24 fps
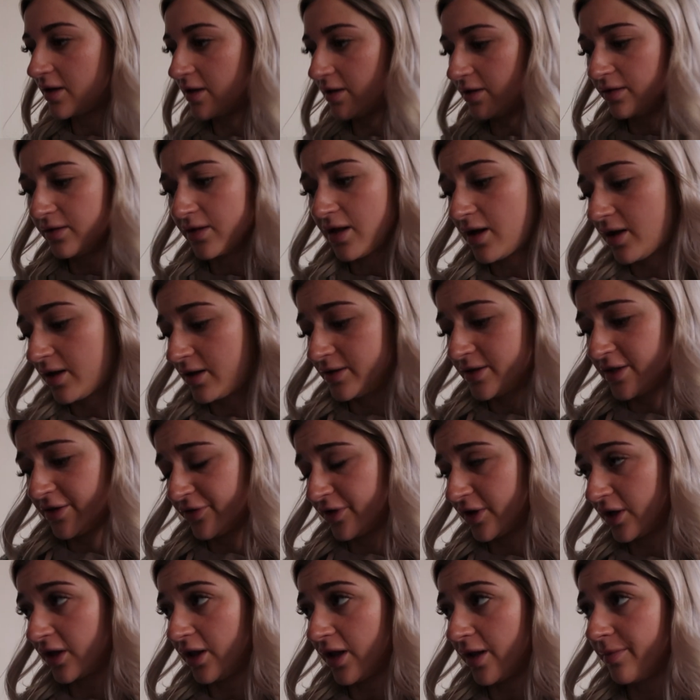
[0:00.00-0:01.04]
a
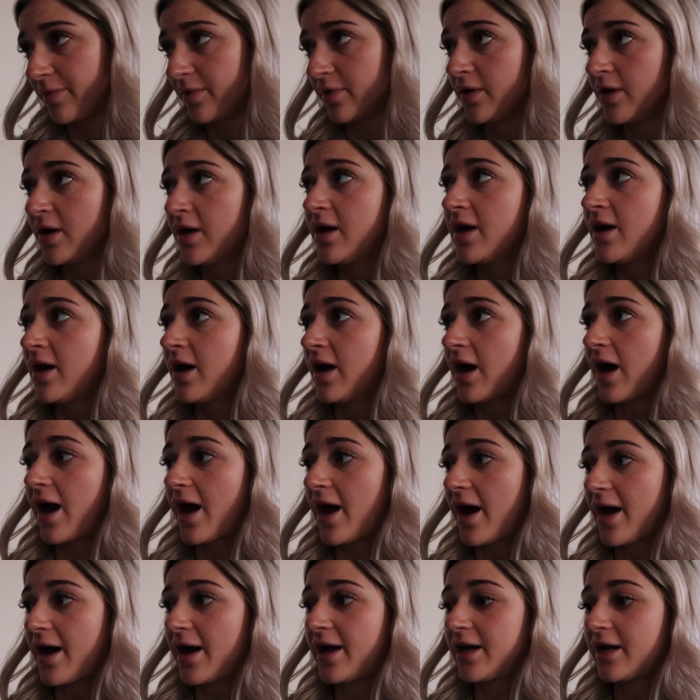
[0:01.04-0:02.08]
different clip,
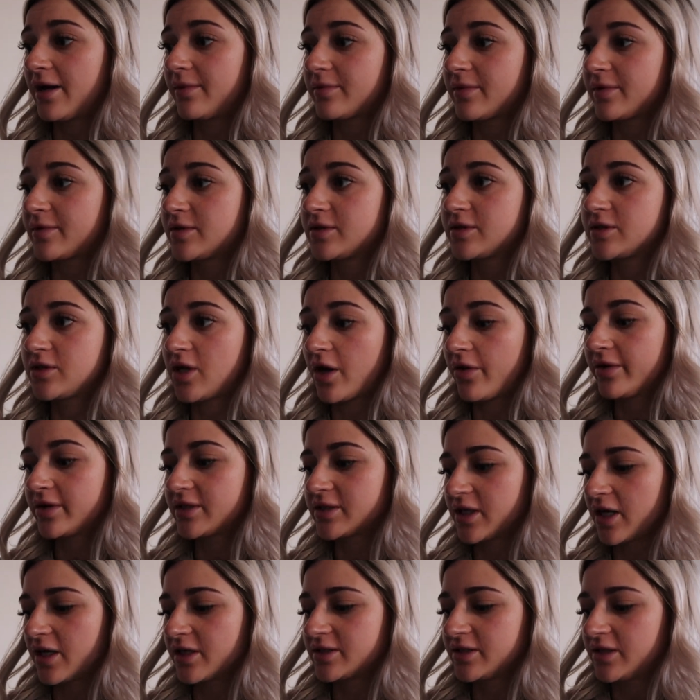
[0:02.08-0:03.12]
I am so
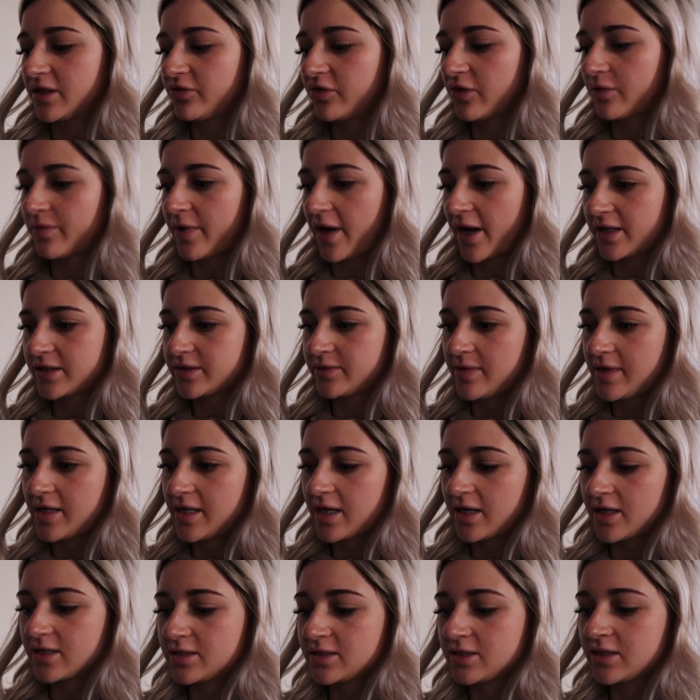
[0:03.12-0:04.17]
exhausted from last
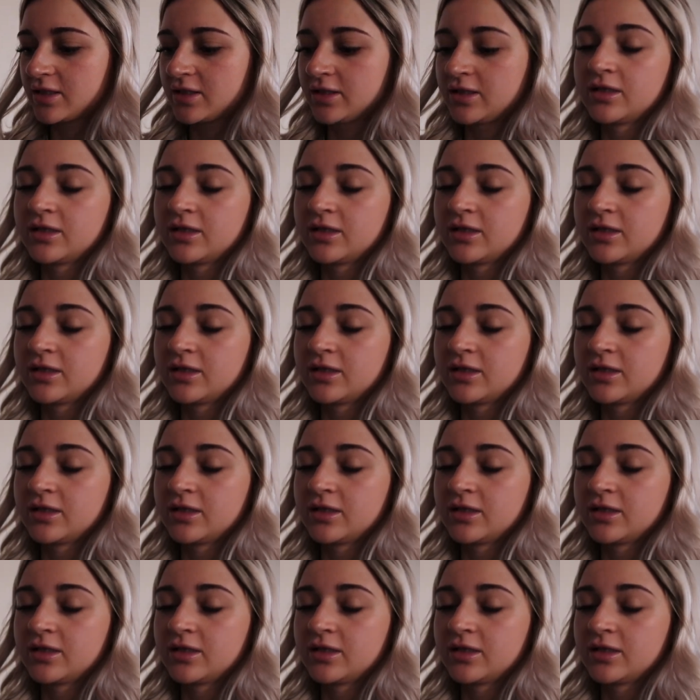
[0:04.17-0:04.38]
weekend.